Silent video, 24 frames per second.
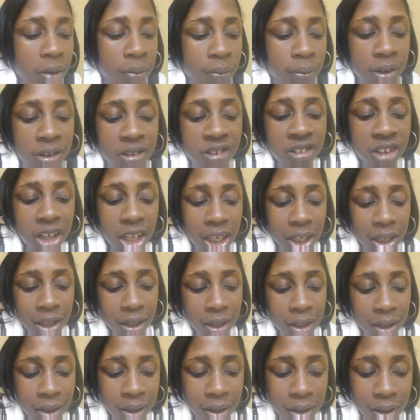
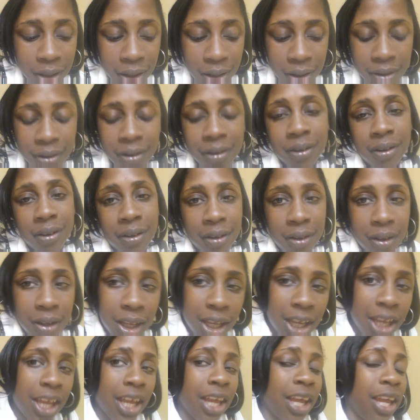Rasheda
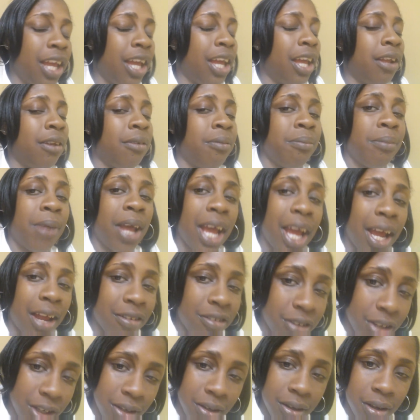and
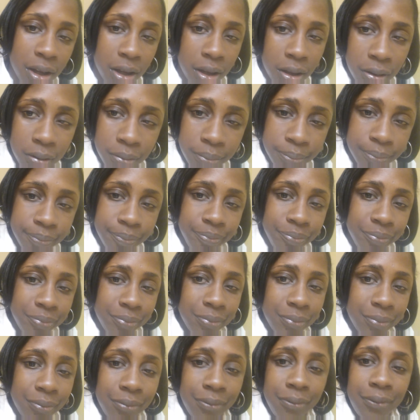Ashley Nicole.
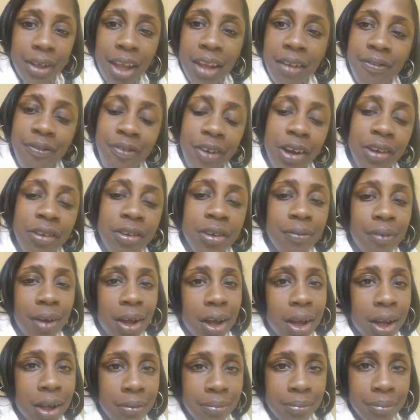First of
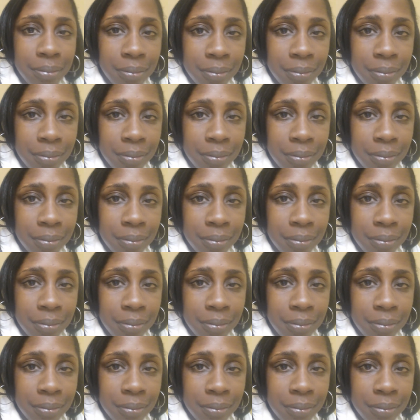all,